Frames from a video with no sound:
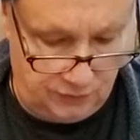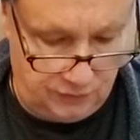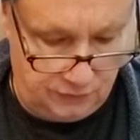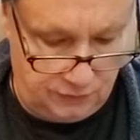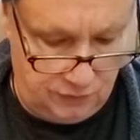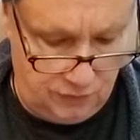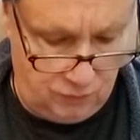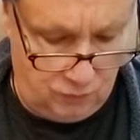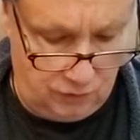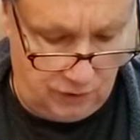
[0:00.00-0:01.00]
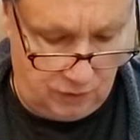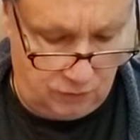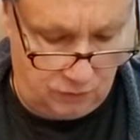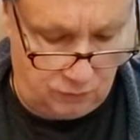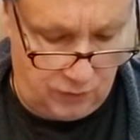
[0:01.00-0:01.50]
is going to work out
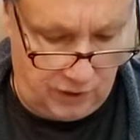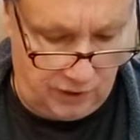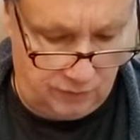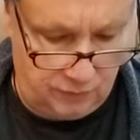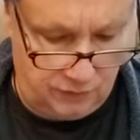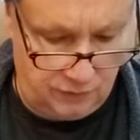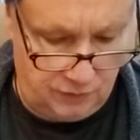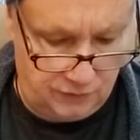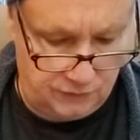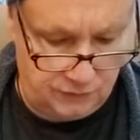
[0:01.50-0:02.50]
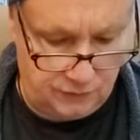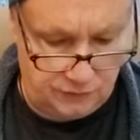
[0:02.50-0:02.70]
great because